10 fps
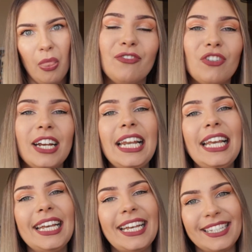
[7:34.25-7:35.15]
It
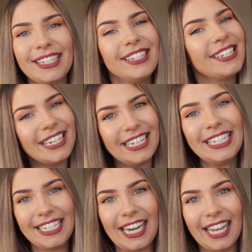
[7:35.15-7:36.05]
really isn't an
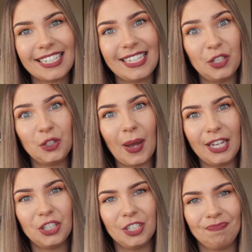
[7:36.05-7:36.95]
idyllic
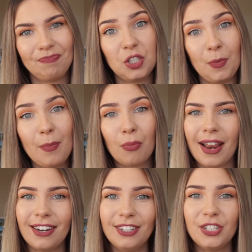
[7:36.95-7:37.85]
situation to be
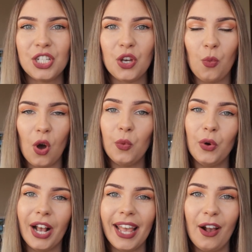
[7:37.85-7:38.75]
pregnant while
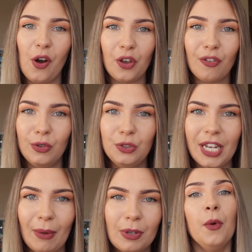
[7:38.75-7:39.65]
working on a cruise
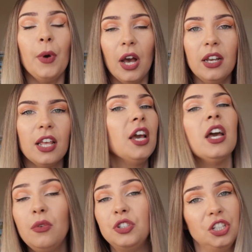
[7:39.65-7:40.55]
ship. But
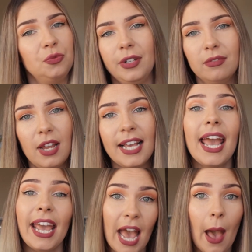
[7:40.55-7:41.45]
no judgment, like
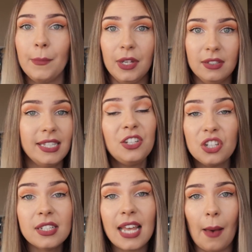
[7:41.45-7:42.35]
it happens, it
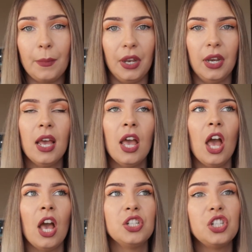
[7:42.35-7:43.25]
does happen.
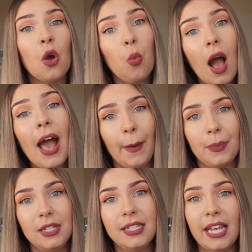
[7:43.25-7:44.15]
So what
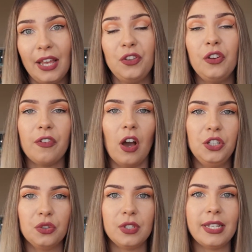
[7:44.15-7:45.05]
happens if you
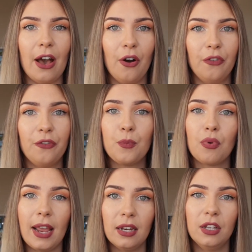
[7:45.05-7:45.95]
find yourself
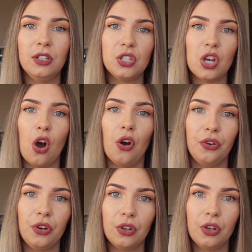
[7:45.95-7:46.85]
pregnant
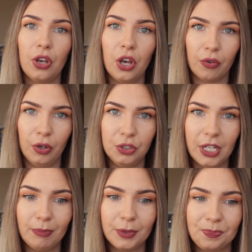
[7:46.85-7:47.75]
on a cruise
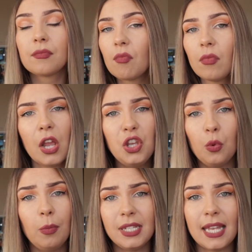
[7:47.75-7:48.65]
ship? You
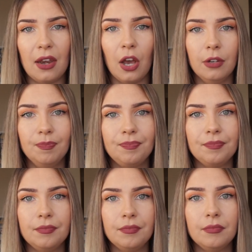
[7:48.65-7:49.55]
will be sent home.
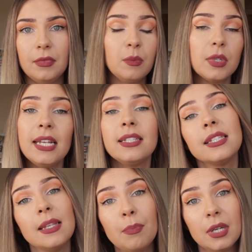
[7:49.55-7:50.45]
It's
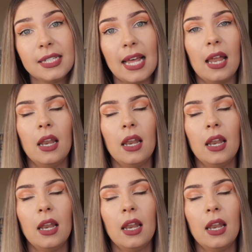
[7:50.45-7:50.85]
as simple as that.